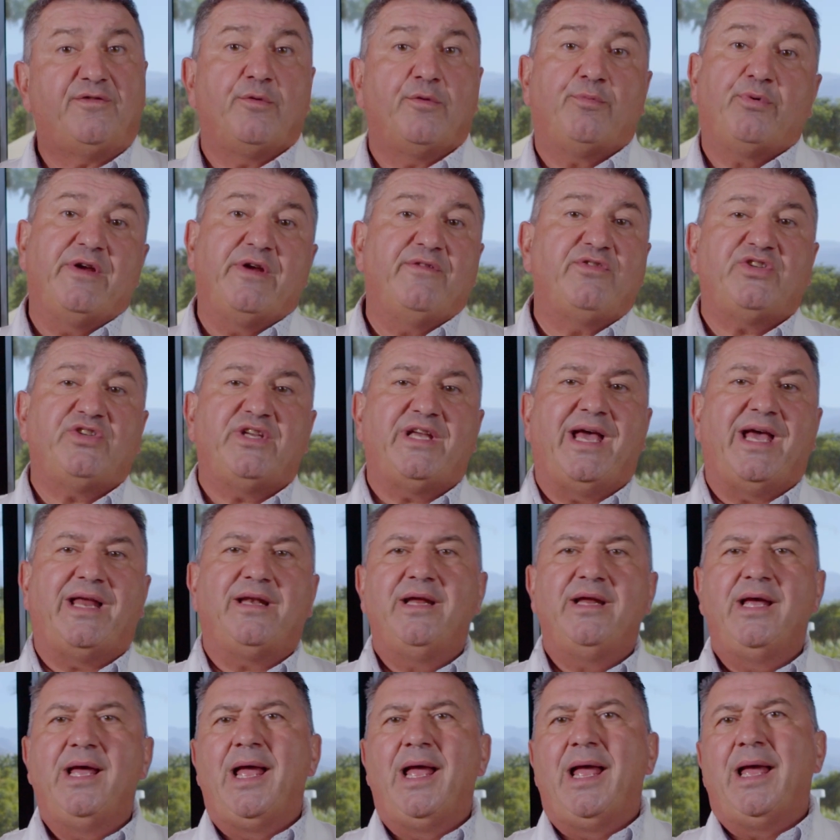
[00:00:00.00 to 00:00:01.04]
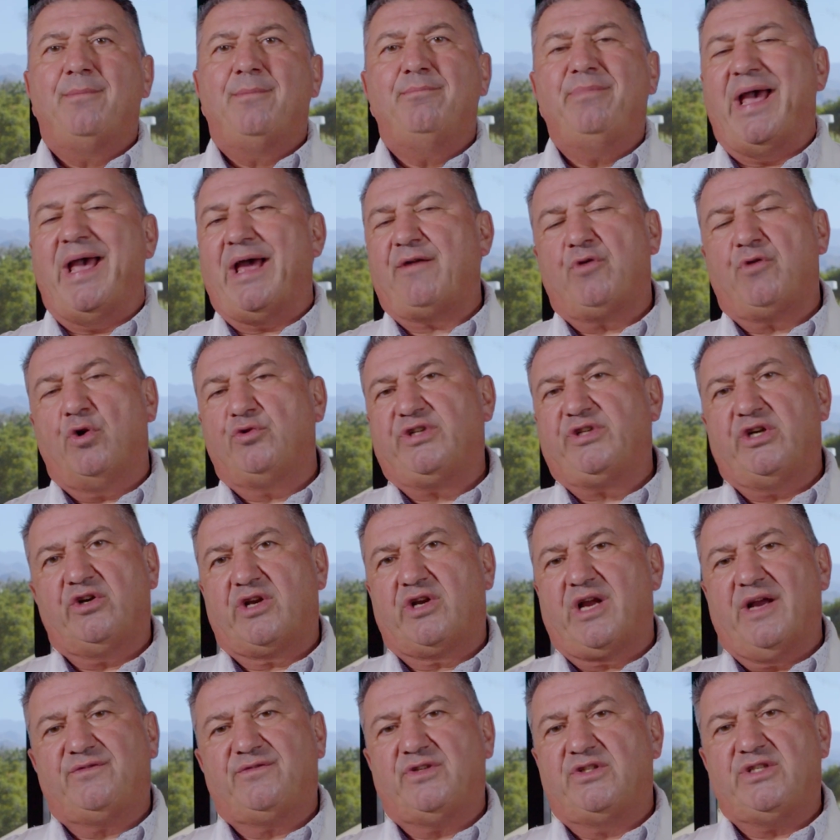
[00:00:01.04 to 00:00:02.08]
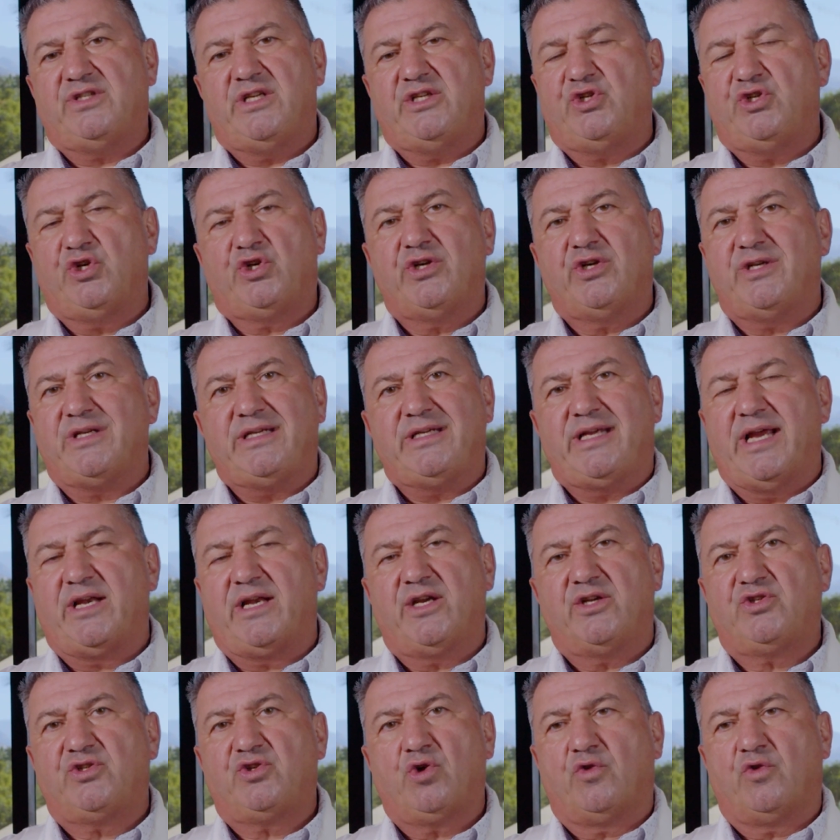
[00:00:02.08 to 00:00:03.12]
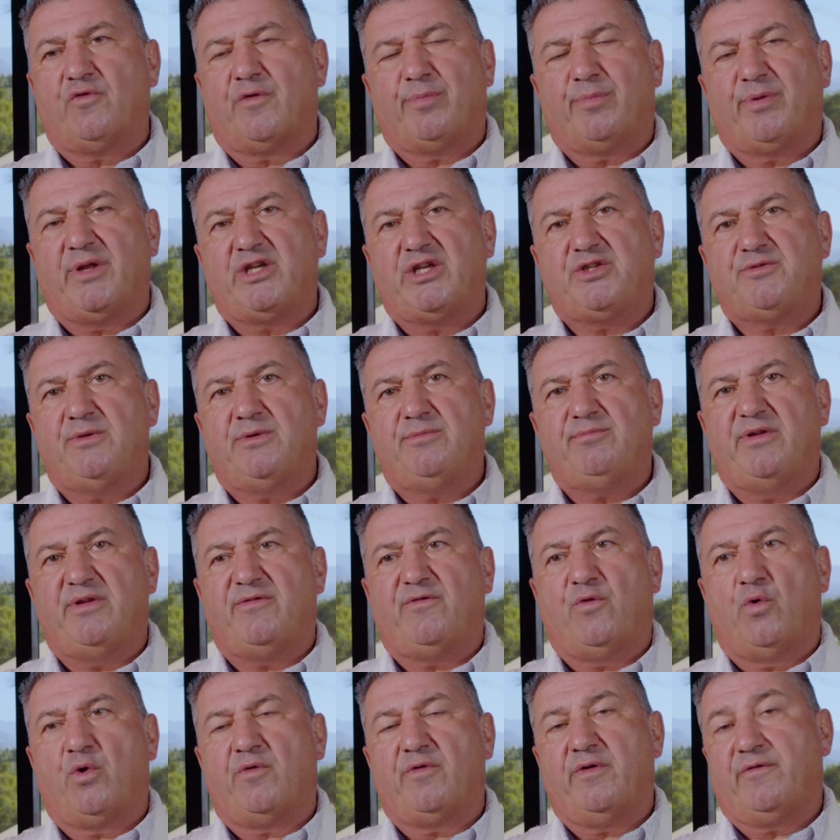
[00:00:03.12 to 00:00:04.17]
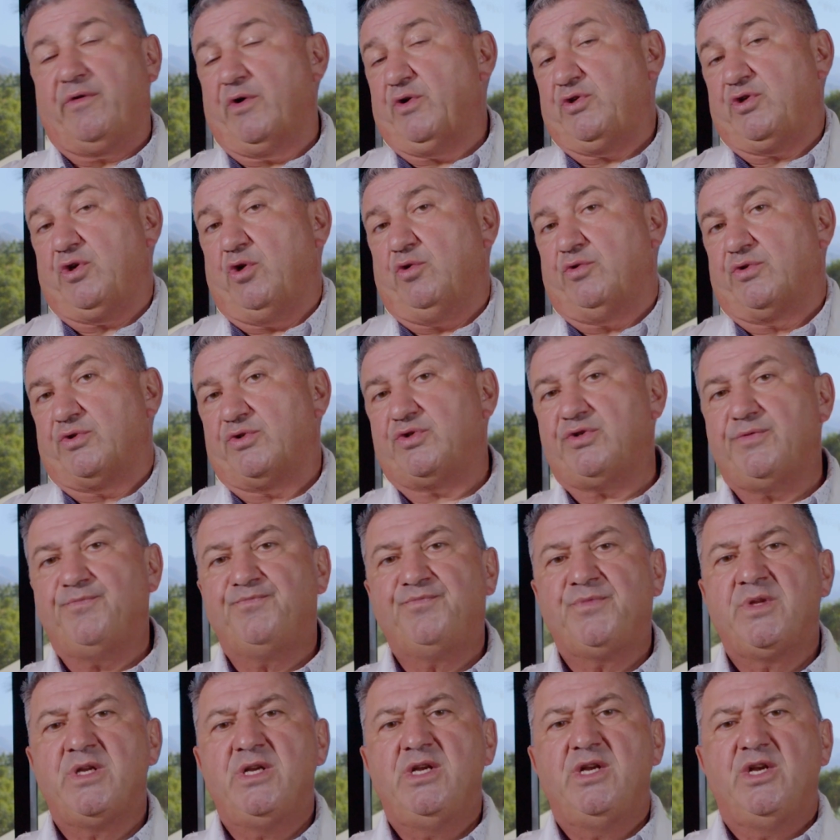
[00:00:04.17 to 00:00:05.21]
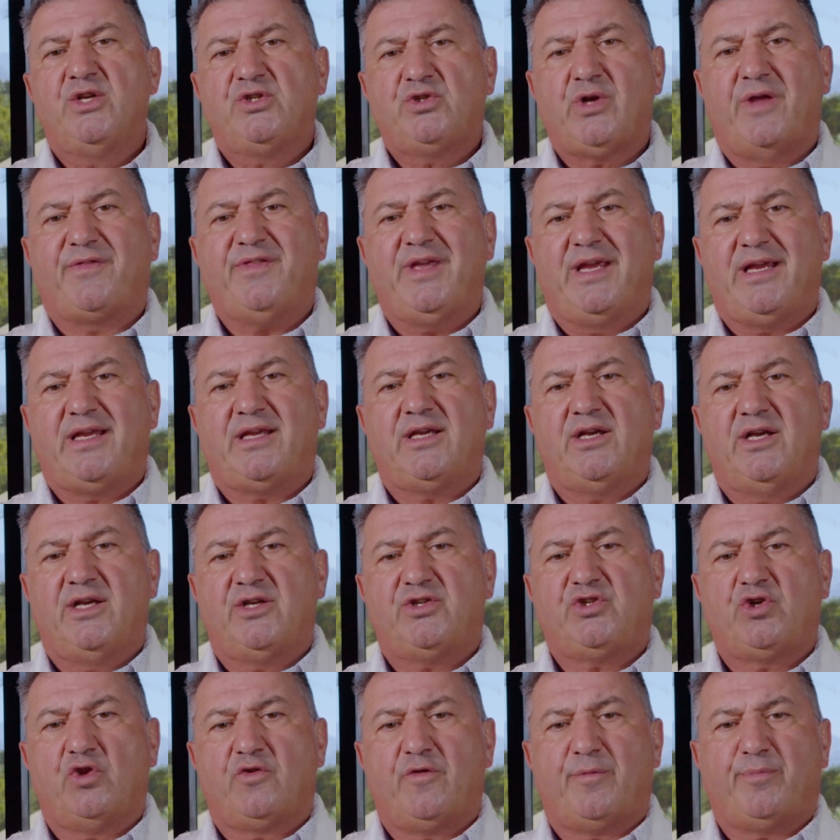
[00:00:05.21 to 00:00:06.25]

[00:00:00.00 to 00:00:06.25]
you previously had bad rotator cuff disease, you couldn't get a shoulder replacement before reverse shoulders. So I think shoulder